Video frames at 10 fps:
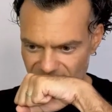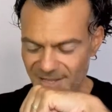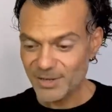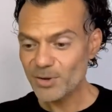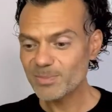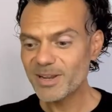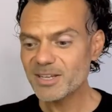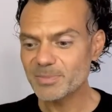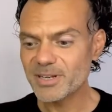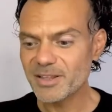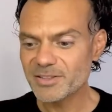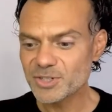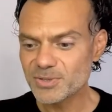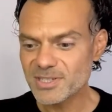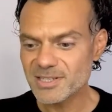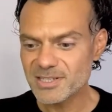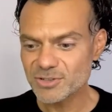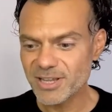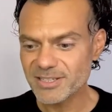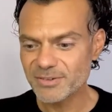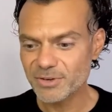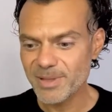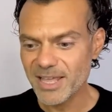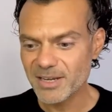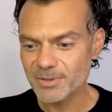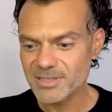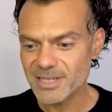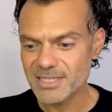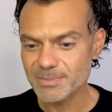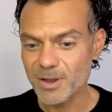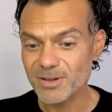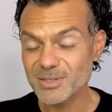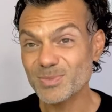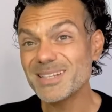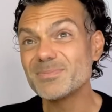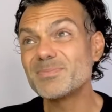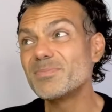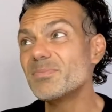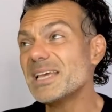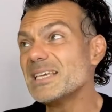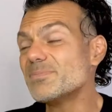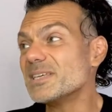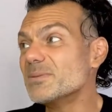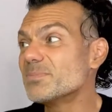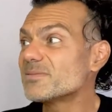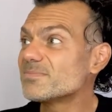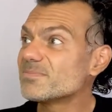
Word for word: not blood, but other juices extracted from animals, says Smarks. Well, maybe, but